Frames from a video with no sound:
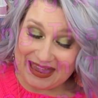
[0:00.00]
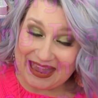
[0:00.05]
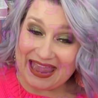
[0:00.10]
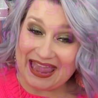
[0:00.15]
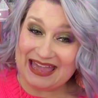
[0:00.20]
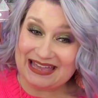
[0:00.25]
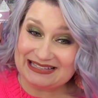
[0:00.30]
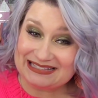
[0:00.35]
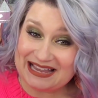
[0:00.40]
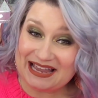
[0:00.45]

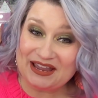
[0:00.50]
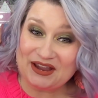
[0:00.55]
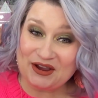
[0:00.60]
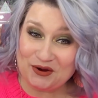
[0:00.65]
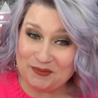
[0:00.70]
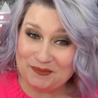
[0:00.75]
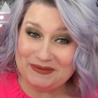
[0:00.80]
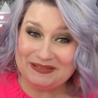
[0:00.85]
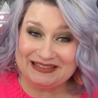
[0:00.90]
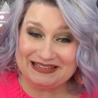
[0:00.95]
As I
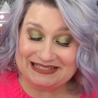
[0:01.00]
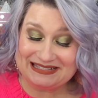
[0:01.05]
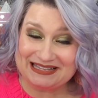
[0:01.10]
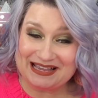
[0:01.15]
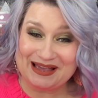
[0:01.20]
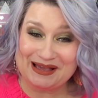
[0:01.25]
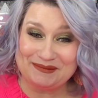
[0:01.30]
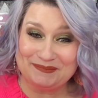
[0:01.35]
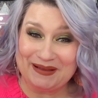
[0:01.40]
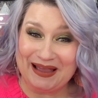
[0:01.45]
opened this
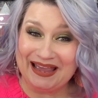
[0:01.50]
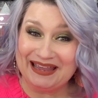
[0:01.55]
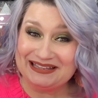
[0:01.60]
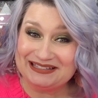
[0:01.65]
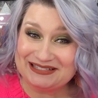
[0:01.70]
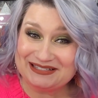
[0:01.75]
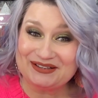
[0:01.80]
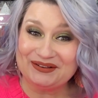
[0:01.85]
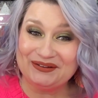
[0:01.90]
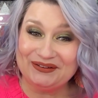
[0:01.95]
up, I
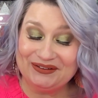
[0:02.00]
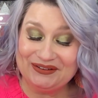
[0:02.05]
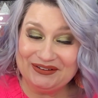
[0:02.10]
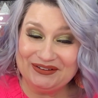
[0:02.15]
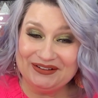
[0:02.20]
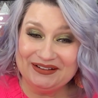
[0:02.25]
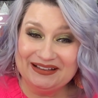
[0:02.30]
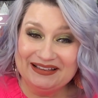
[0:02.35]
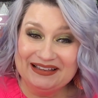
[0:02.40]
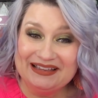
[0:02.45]
saw
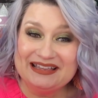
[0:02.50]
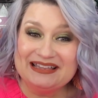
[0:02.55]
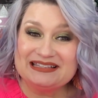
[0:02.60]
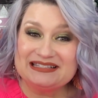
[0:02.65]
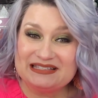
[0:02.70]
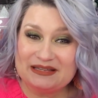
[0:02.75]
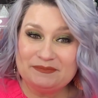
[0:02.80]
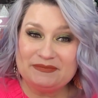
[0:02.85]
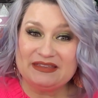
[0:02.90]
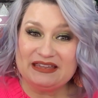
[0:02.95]

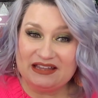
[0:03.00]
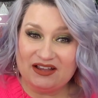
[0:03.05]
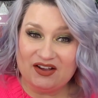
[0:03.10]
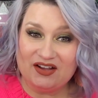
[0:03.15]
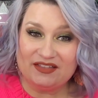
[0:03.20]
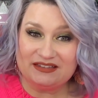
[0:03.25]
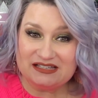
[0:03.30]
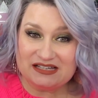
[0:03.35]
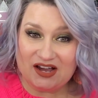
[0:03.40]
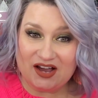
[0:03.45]
something
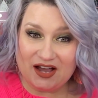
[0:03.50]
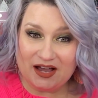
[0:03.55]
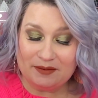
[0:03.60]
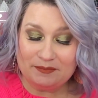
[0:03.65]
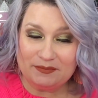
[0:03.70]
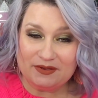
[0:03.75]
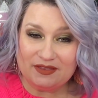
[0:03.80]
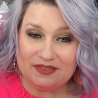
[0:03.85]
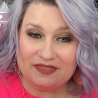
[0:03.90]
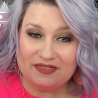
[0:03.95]
on top
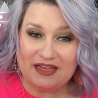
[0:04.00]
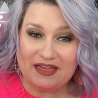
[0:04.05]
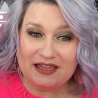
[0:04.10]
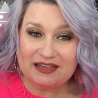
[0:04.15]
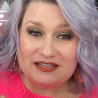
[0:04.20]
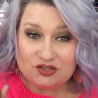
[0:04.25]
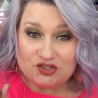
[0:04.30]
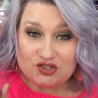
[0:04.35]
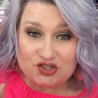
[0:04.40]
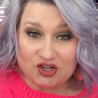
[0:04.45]
that
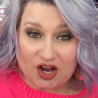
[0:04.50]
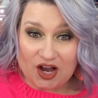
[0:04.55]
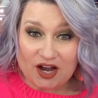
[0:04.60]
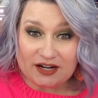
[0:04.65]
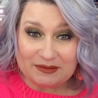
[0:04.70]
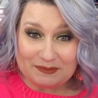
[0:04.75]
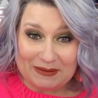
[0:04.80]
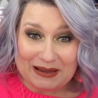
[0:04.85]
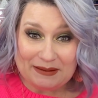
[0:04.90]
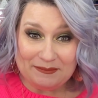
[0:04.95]

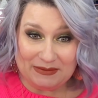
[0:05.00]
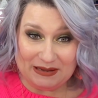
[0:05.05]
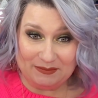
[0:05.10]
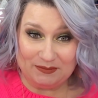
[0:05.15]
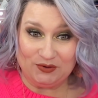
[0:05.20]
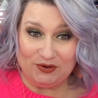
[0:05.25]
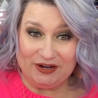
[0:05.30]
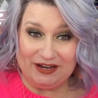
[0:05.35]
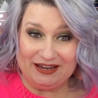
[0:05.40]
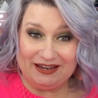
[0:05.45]
jogged my
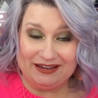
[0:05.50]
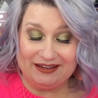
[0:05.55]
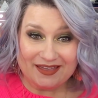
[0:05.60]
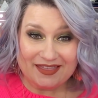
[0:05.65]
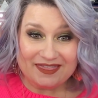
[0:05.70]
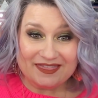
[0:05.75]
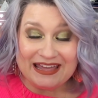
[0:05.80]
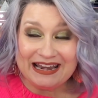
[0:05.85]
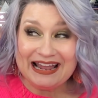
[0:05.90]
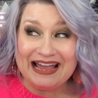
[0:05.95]
memory
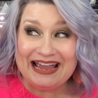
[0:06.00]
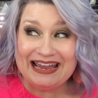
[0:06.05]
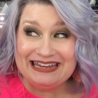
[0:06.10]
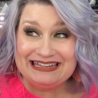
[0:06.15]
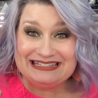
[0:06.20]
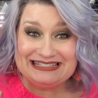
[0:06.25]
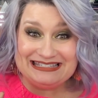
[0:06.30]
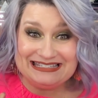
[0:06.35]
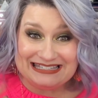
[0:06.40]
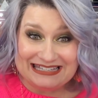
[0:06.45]
that I
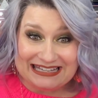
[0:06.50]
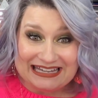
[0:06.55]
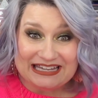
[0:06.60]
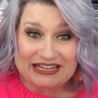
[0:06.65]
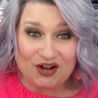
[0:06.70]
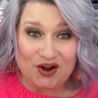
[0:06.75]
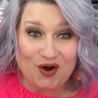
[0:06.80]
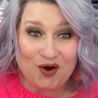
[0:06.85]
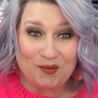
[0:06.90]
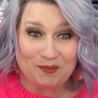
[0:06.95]

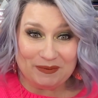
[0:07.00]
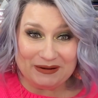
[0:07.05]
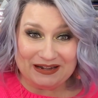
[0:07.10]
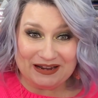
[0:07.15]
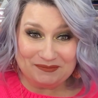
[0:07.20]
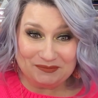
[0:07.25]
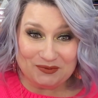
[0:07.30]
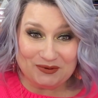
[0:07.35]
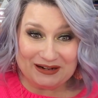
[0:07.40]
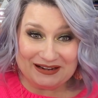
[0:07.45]
did open
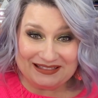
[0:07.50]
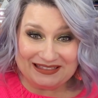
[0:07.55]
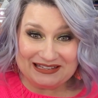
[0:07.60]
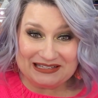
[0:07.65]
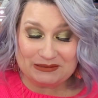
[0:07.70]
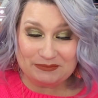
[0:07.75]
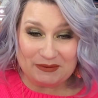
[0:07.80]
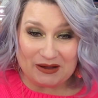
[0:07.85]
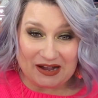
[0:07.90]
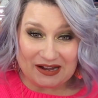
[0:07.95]
up one of
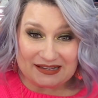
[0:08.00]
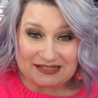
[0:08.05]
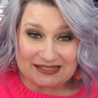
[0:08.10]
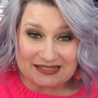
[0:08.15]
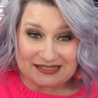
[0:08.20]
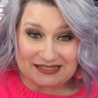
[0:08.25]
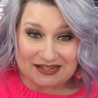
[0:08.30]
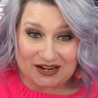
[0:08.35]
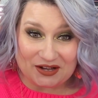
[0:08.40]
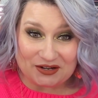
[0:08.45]
these
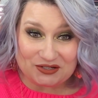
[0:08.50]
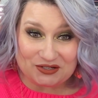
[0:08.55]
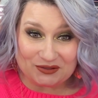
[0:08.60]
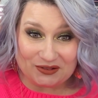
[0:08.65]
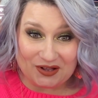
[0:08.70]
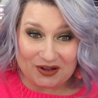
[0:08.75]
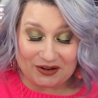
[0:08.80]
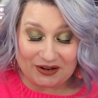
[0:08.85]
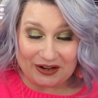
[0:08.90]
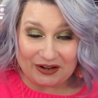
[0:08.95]
boxes not too
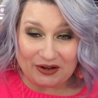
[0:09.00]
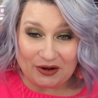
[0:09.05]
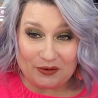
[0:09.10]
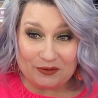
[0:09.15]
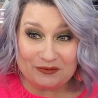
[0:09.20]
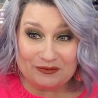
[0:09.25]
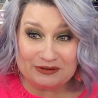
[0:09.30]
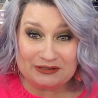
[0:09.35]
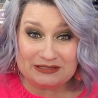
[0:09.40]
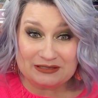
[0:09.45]
long ago.
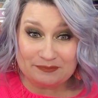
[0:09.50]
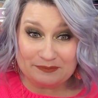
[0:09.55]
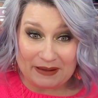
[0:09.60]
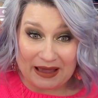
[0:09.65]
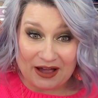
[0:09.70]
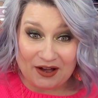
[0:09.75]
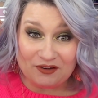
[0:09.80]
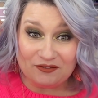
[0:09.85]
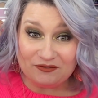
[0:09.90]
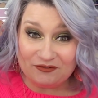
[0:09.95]
It was
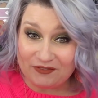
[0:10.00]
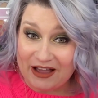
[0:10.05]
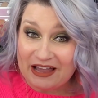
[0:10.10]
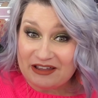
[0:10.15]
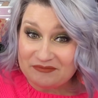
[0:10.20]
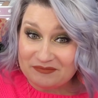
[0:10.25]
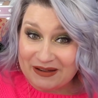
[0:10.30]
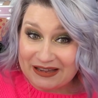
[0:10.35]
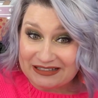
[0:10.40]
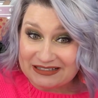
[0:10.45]
about 5
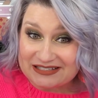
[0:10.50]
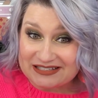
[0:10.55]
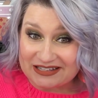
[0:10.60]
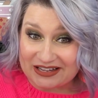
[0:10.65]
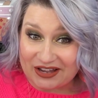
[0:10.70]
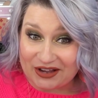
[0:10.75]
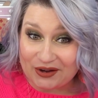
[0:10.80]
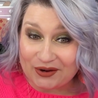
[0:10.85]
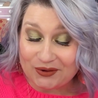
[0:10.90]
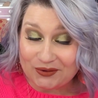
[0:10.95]
months
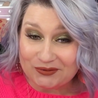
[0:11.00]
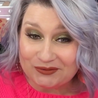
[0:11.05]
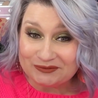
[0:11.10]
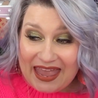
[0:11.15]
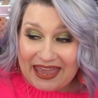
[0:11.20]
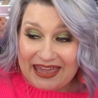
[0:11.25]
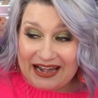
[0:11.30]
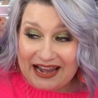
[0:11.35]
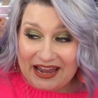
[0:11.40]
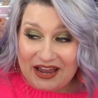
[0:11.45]
ago.
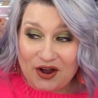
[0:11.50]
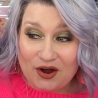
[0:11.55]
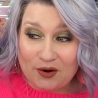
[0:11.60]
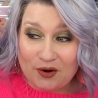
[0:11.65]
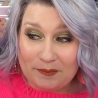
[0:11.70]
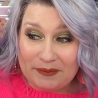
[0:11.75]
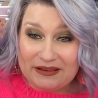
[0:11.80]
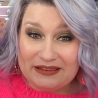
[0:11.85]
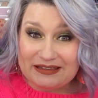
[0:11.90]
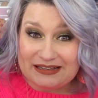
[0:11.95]
And I
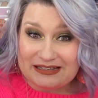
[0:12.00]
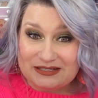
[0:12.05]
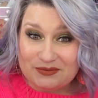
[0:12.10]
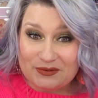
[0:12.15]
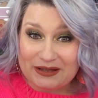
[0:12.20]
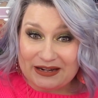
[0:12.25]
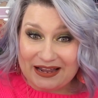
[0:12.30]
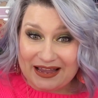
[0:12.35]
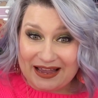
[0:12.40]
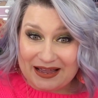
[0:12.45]
opened this
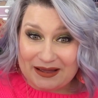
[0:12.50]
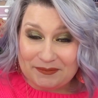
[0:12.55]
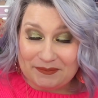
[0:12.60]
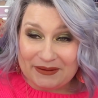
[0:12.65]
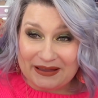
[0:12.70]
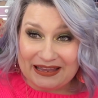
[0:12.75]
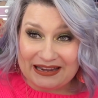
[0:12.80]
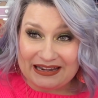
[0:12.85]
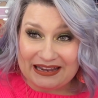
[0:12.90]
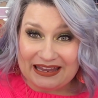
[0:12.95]
one up
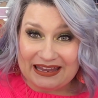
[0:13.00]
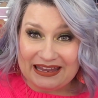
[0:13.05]
and